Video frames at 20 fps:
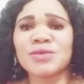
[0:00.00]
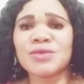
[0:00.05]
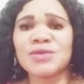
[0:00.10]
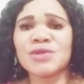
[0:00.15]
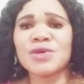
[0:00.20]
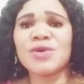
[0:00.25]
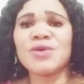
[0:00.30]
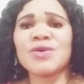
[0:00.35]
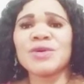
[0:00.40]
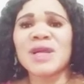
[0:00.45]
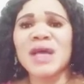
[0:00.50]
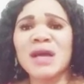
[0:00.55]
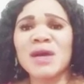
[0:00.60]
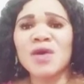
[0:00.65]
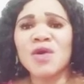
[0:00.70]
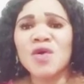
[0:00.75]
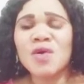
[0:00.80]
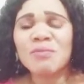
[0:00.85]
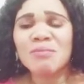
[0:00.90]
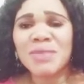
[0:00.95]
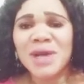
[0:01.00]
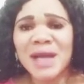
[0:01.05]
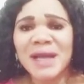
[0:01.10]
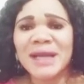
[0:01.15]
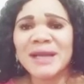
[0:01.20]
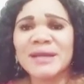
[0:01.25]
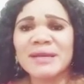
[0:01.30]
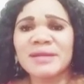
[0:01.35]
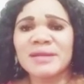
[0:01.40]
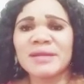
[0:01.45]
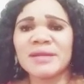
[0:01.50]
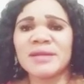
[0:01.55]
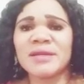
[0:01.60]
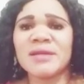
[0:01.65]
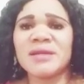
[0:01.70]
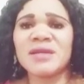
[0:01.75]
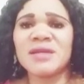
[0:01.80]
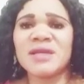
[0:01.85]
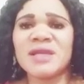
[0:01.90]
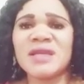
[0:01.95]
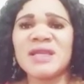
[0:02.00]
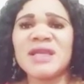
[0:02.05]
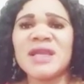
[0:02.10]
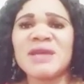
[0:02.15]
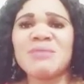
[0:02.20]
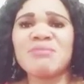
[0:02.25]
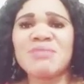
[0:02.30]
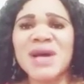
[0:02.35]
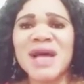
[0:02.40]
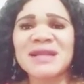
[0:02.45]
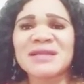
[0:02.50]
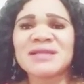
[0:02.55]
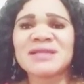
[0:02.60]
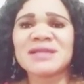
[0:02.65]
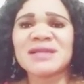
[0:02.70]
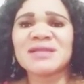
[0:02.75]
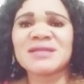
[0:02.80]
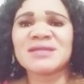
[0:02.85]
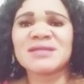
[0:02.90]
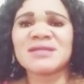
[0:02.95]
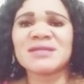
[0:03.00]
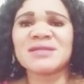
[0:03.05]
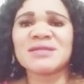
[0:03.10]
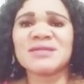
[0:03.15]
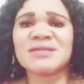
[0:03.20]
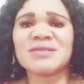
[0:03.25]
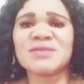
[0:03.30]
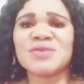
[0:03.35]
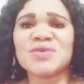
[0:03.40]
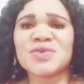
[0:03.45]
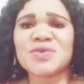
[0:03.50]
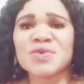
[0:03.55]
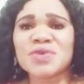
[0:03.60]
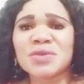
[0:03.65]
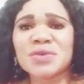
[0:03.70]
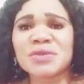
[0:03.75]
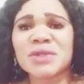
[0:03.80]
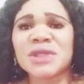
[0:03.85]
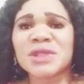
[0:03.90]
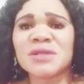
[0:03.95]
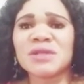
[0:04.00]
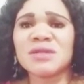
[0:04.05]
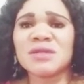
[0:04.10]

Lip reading: Your own now come back in a bad story.